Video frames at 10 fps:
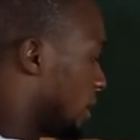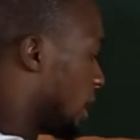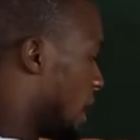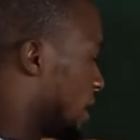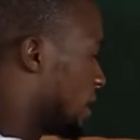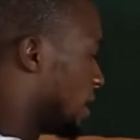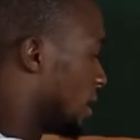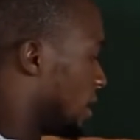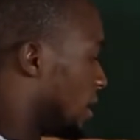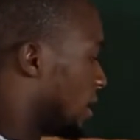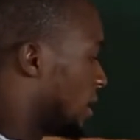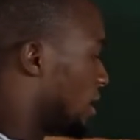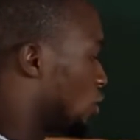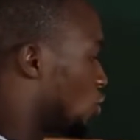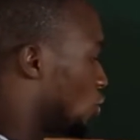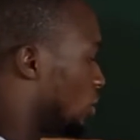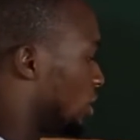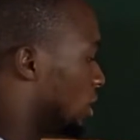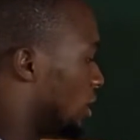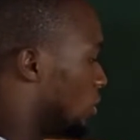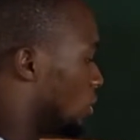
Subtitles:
x tends to 0